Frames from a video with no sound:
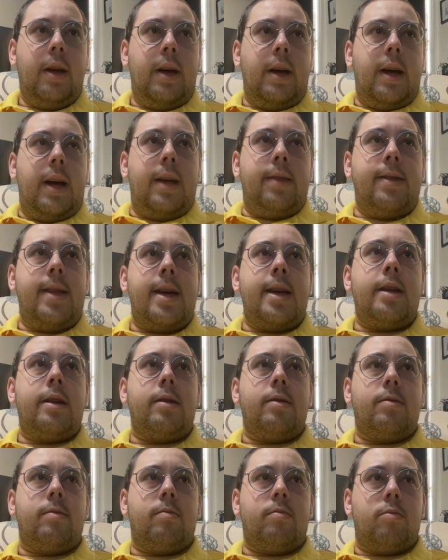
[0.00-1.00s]
And that
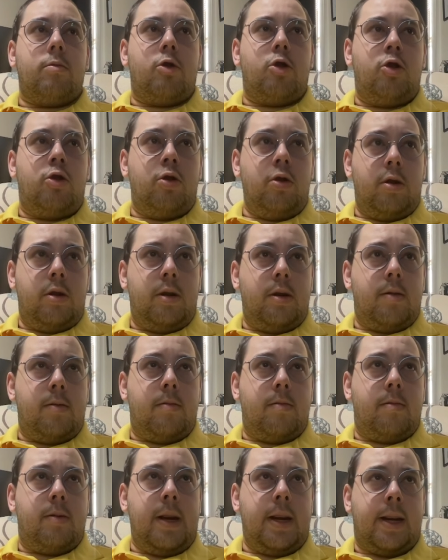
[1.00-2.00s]
should
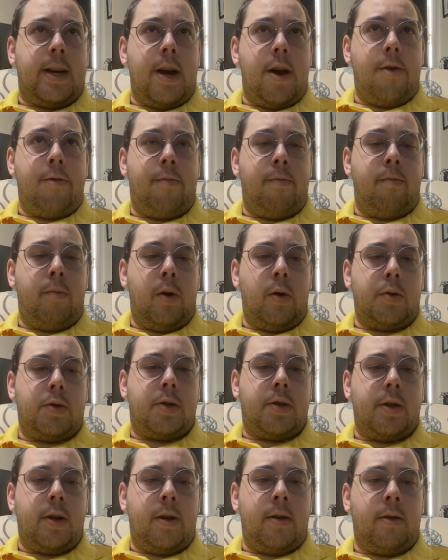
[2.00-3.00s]
take care of
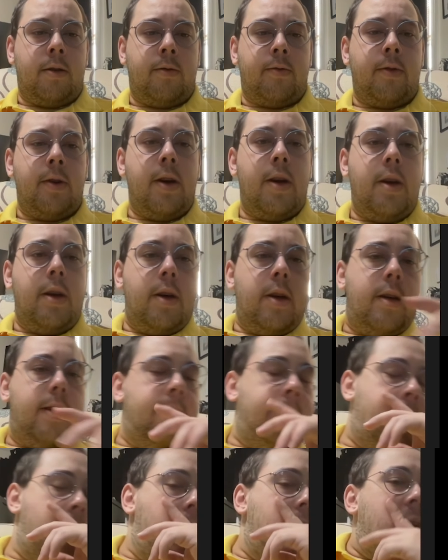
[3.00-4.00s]
most of
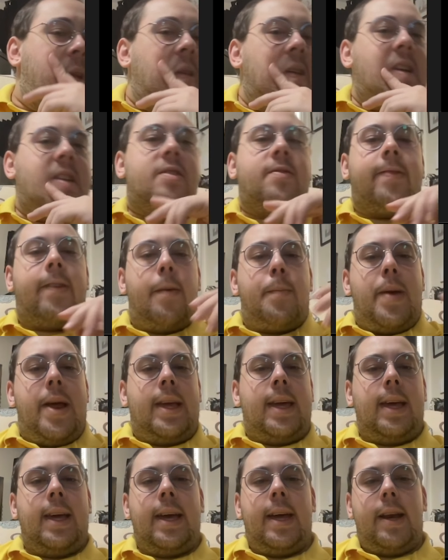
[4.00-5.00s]
that, at least for
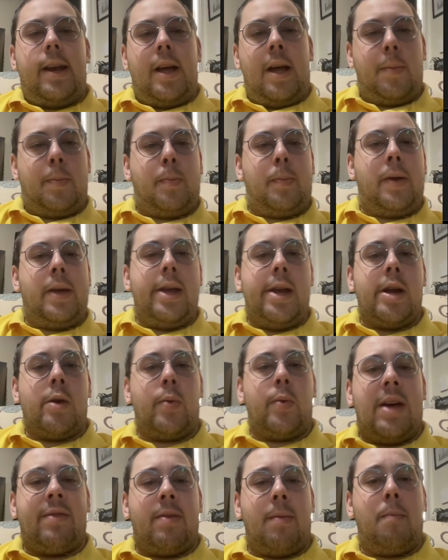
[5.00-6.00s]
making it appear.
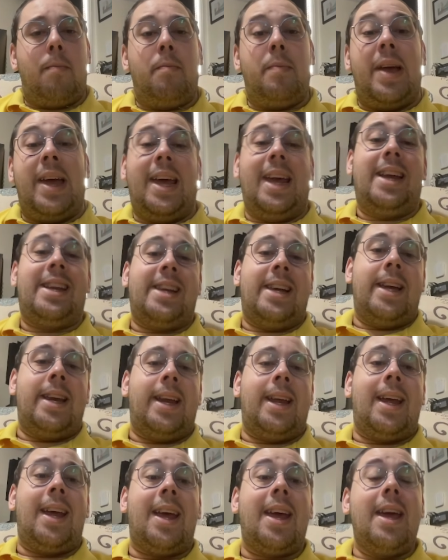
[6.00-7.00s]
We haven't made
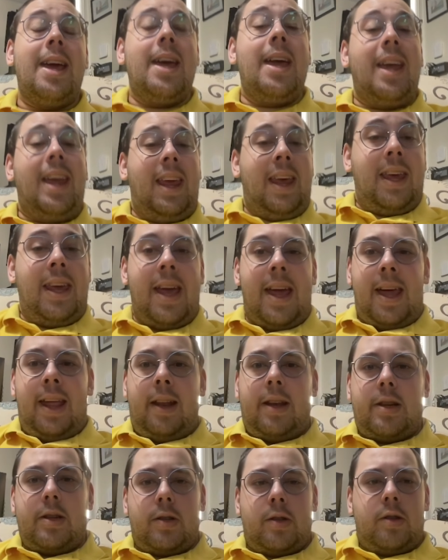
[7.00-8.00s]
any
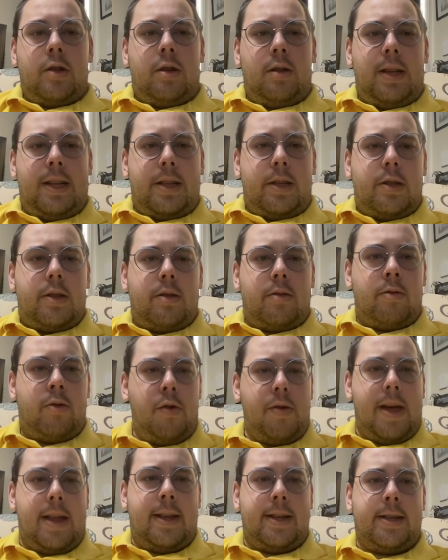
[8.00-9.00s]
yet, so let's do
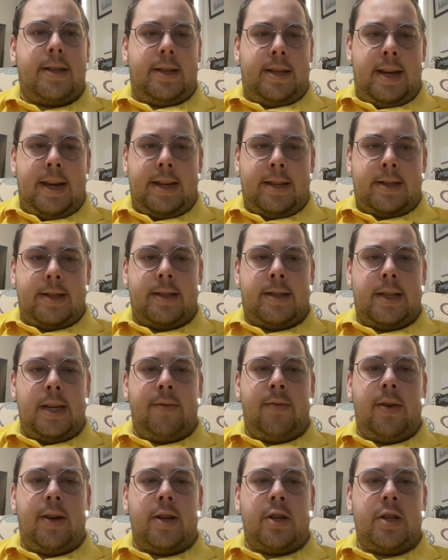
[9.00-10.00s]
that. Let's test it, see
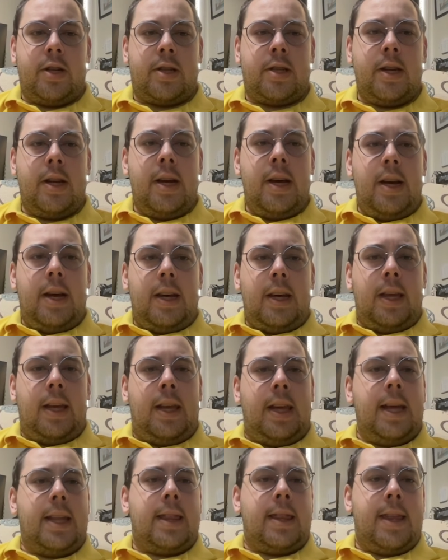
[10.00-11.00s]
if we can just
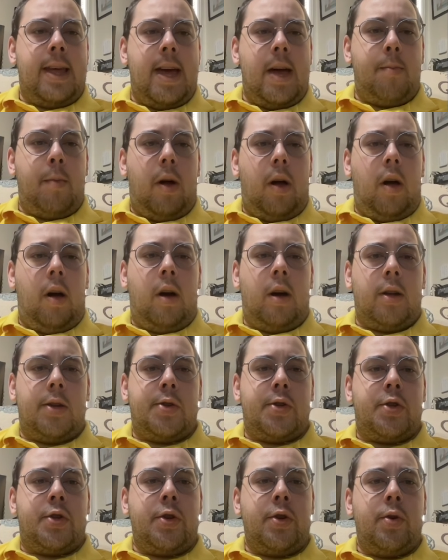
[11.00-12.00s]
get them
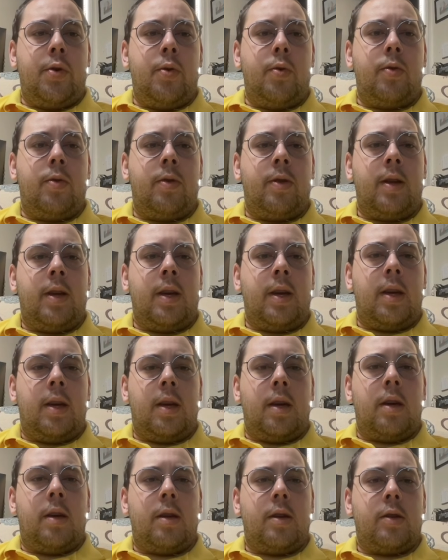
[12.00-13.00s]
onto
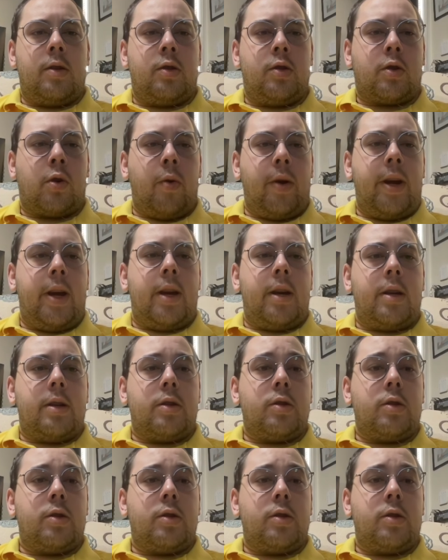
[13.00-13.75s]
the screen.